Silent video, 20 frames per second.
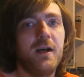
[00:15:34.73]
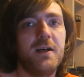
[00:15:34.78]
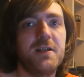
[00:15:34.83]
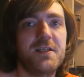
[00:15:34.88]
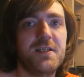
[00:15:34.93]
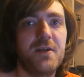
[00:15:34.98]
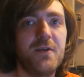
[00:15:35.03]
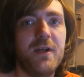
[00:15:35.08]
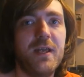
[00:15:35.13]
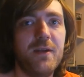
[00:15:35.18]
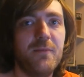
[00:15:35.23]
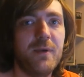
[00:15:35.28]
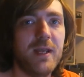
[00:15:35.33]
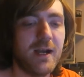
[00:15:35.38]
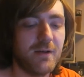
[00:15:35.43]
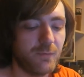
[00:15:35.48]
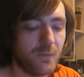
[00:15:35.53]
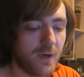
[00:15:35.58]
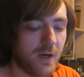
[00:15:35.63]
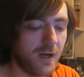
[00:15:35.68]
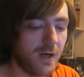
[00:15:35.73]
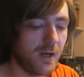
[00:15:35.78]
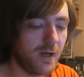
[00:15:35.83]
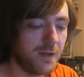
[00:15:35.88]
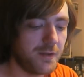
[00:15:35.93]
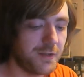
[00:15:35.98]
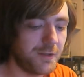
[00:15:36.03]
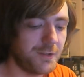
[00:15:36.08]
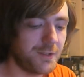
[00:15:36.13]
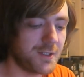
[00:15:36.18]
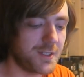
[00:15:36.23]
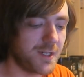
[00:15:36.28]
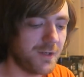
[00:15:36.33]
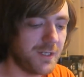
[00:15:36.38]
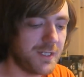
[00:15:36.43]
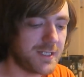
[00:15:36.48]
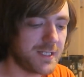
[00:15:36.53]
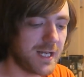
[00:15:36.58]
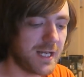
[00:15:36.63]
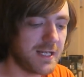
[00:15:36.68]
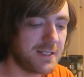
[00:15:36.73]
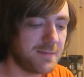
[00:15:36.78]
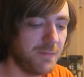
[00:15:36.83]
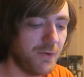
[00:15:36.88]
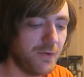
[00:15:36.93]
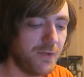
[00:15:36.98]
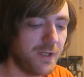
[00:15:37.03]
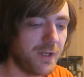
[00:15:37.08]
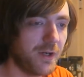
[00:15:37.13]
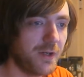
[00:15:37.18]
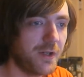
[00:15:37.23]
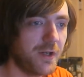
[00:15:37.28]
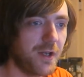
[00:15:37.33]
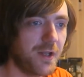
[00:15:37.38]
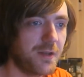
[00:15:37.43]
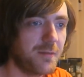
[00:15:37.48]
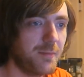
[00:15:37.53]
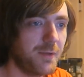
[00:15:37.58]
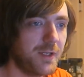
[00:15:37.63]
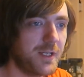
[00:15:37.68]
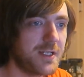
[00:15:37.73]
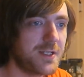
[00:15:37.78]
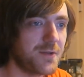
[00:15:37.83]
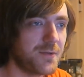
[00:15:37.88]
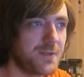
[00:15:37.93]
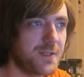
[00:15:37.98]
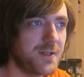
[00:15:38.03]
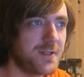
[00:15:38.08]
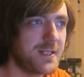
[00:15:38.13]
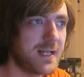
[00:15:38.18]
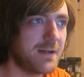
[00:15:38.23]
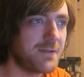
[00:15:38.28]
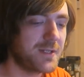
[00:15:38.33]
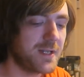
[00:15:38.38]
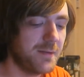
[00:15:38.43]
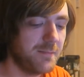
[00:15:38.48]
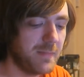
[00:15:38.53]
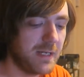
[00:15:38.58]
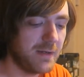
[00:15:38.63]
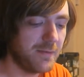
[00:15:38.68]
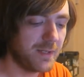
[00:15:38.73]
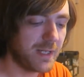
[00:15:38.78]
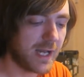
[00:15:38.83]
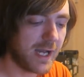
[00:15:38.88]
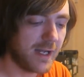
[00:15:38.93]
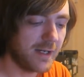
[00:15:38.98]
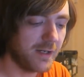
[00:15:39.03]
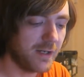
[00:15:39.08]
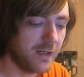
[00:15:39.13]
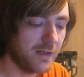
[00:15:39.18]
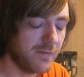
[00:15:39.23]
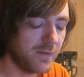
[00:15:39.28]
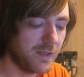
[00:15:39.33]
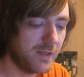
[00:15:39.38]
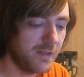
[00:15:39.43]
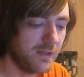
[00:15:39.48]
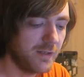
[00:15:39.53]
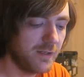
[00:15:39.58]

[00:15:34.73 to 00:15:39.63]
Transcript: Uh, so here we have what Arthur does on his last morning on Earth, but this also sounds like me with a hangover.